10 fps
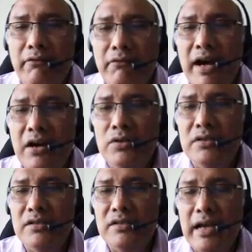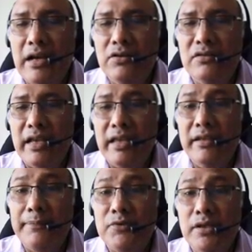vowel sounds and
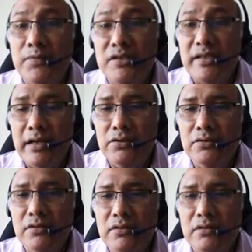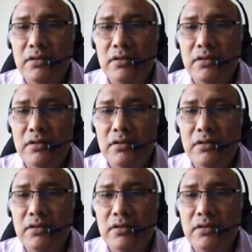diphthong sounds